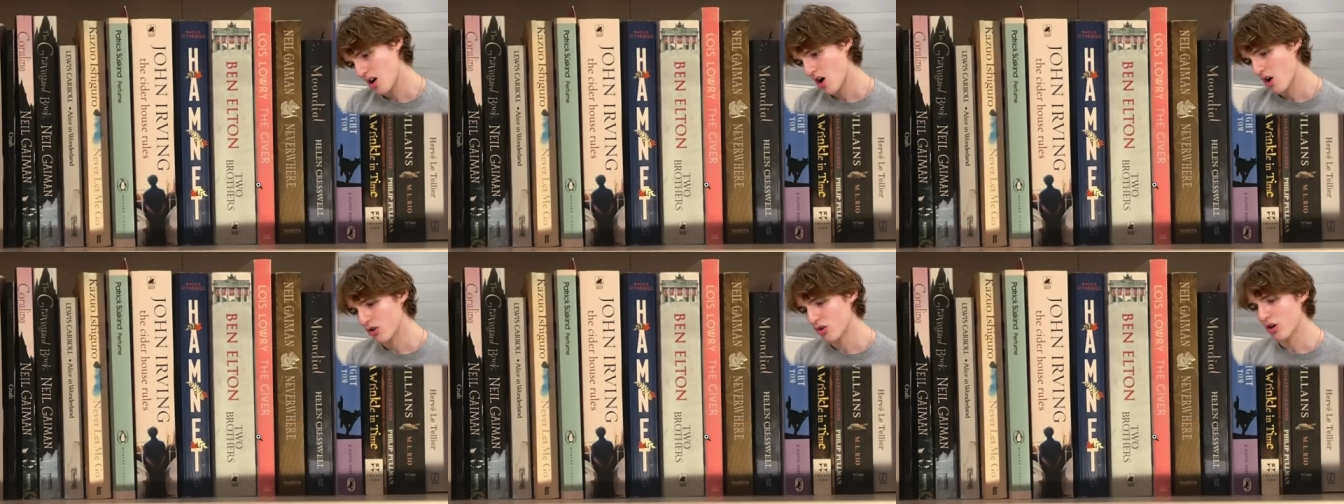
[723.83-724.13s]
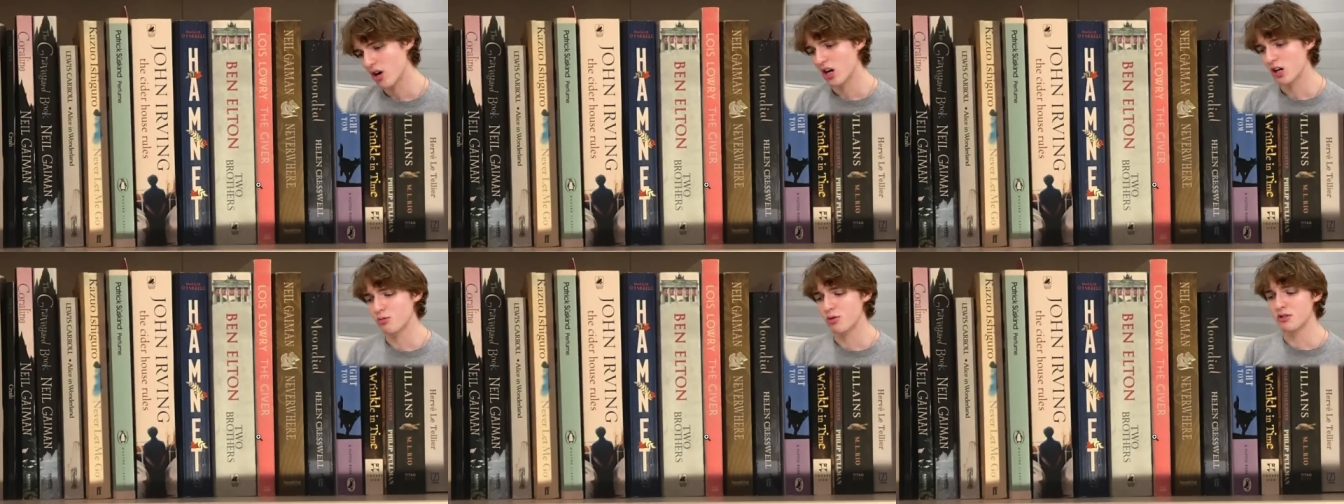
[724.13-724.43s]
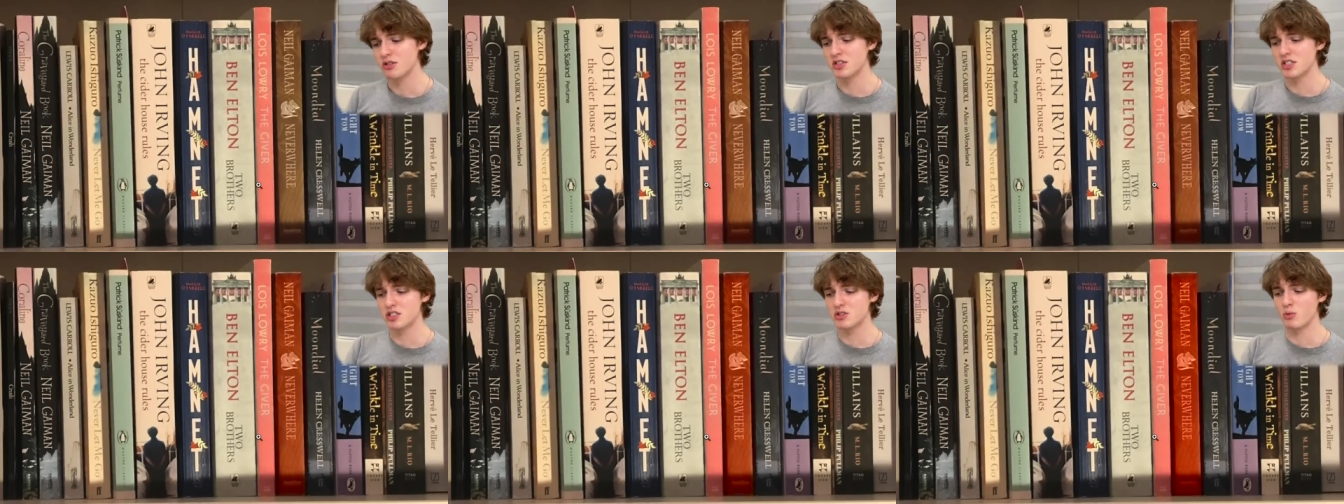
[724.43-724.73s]
Oh, you gotta
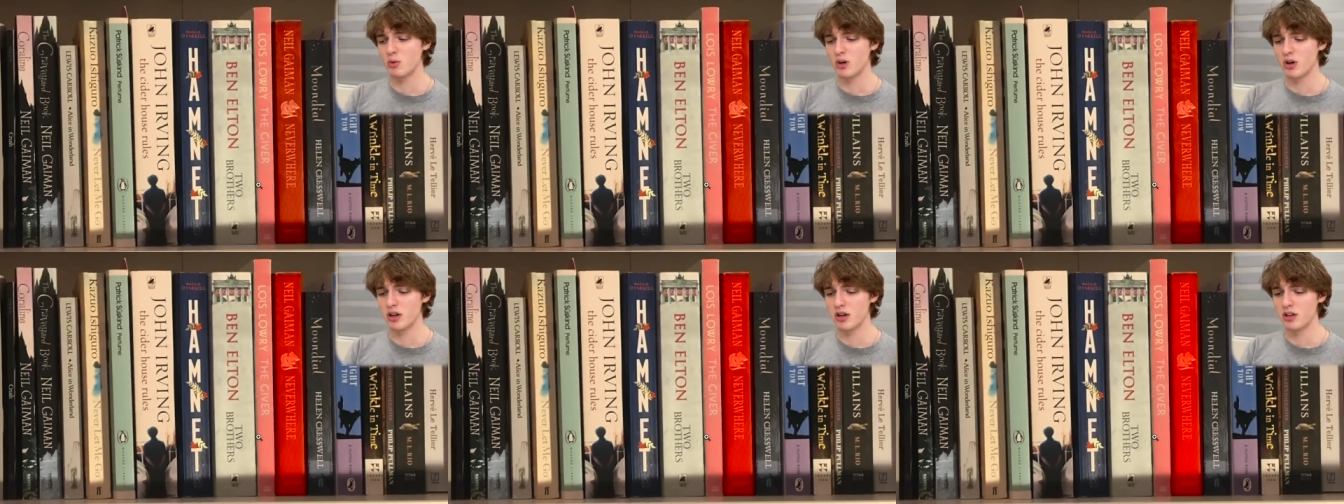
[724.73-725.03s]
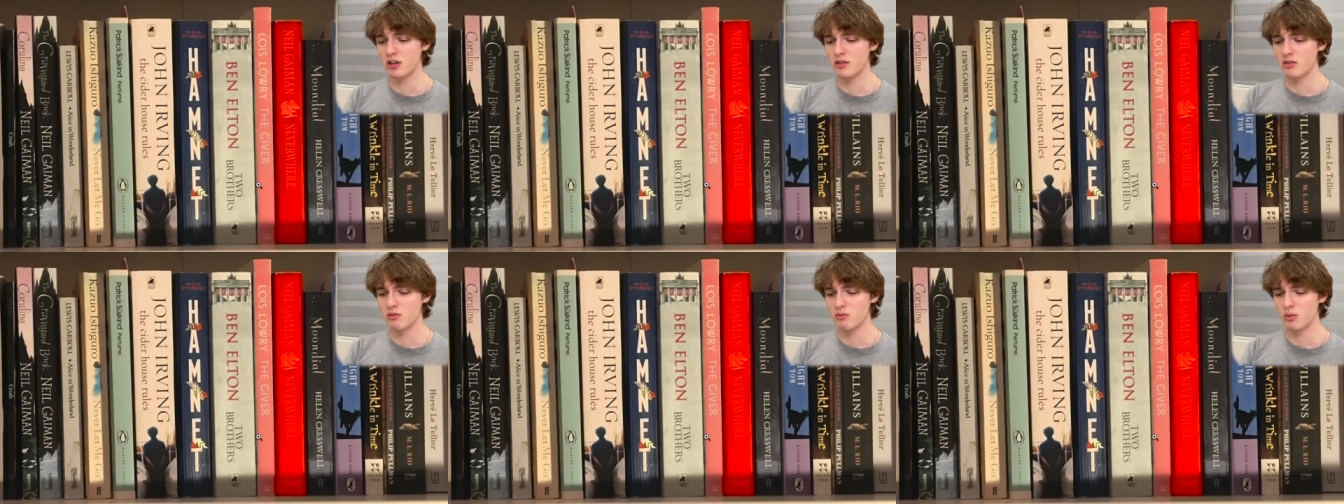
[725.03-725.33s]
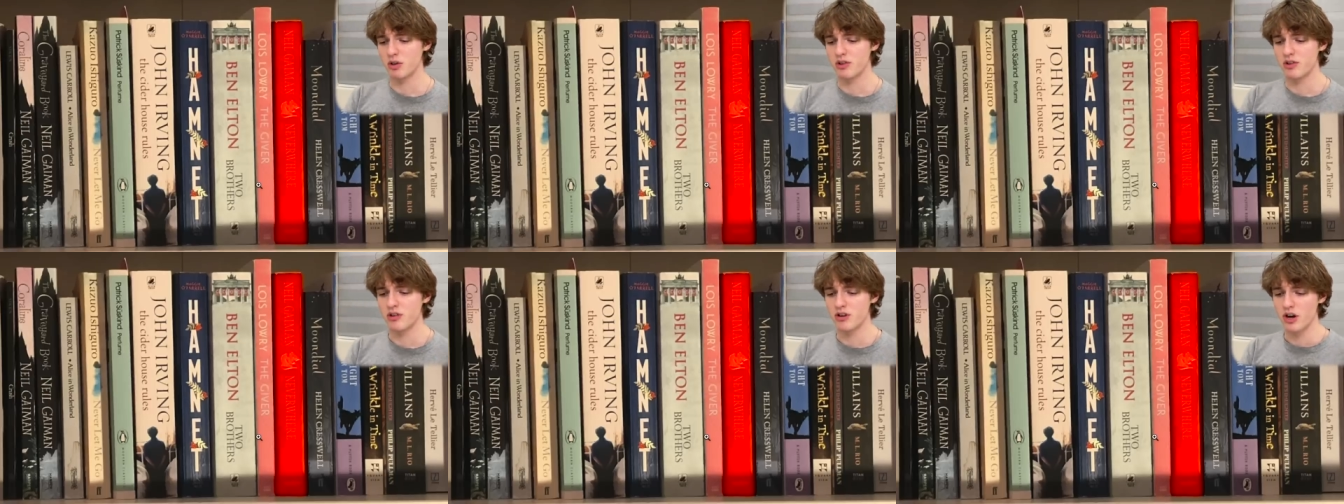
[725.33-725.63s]
put this one
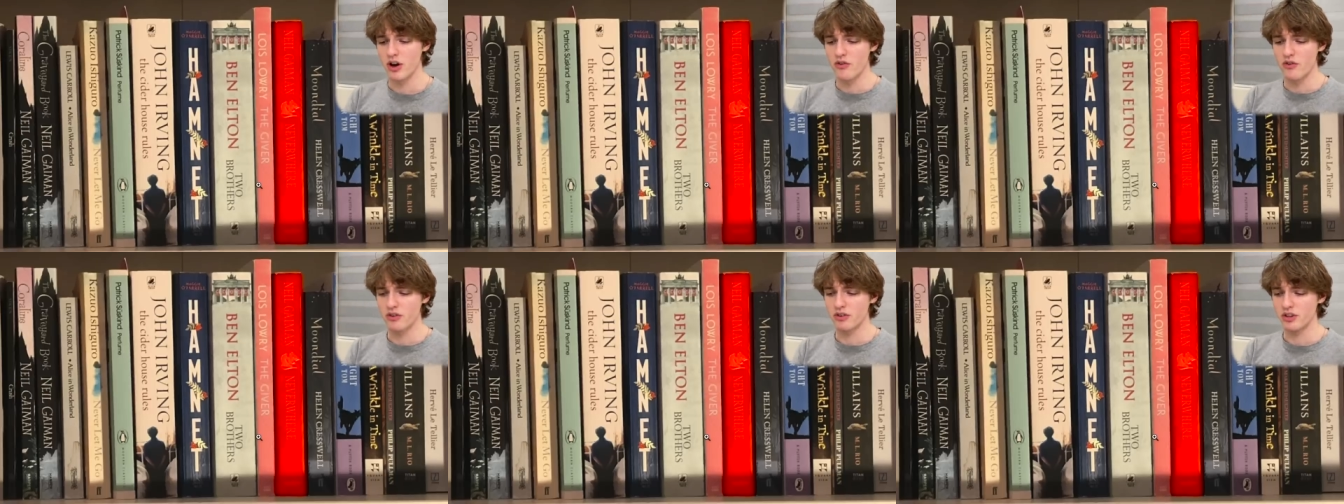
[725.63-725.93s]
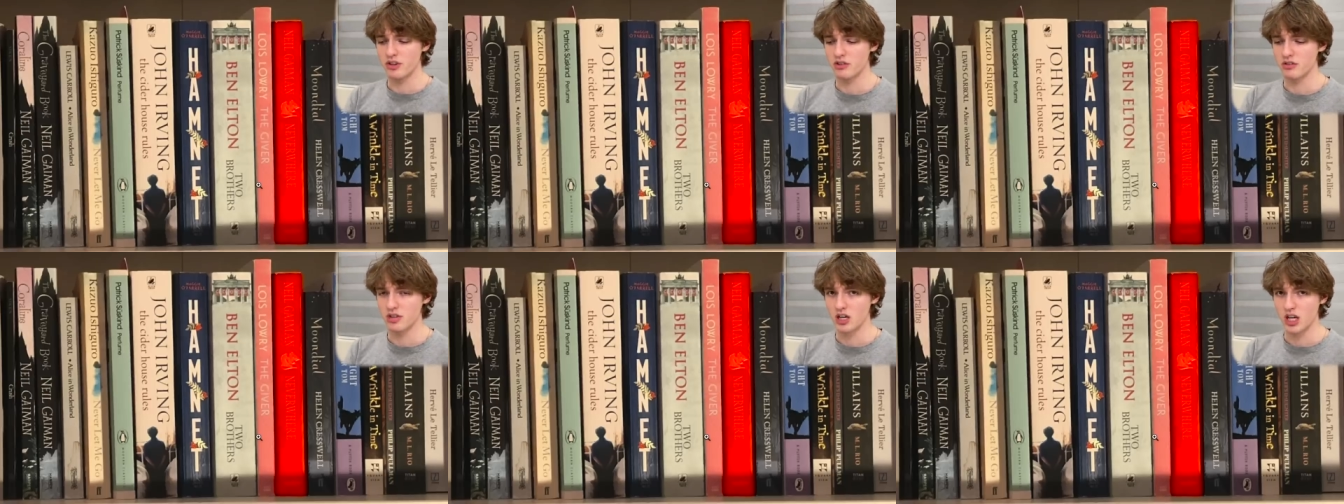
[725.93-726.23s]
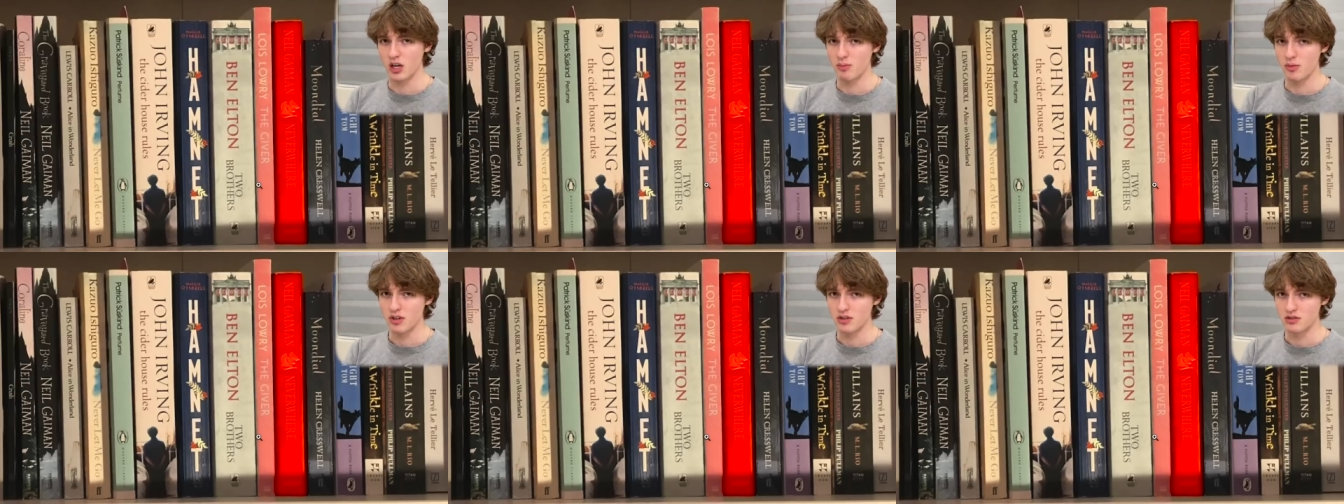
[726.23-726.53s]
with your other Neil
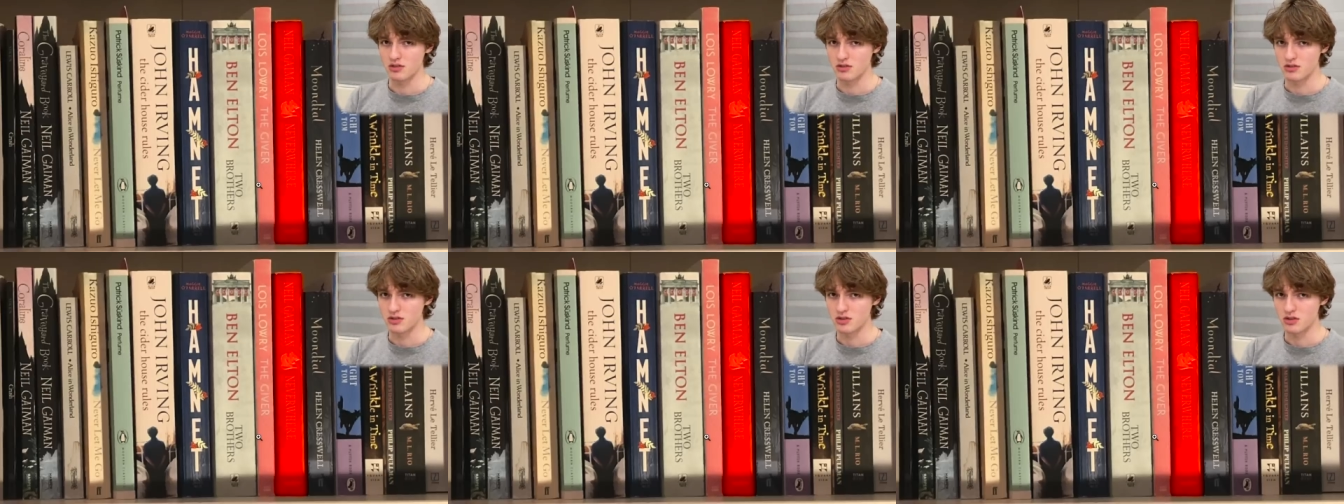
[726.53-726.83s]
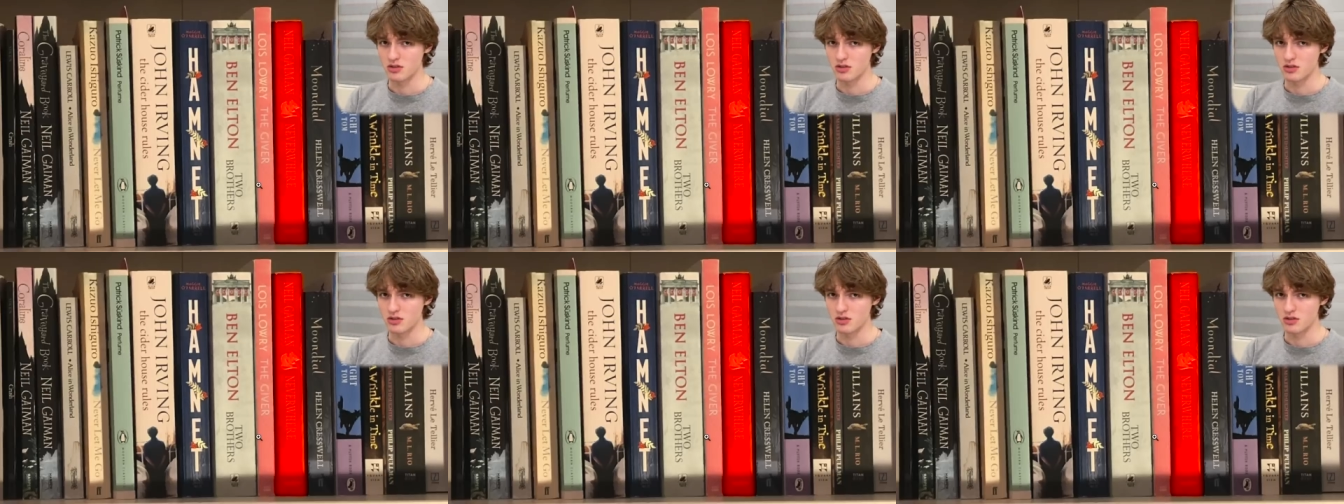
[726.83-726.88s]
Gaimans,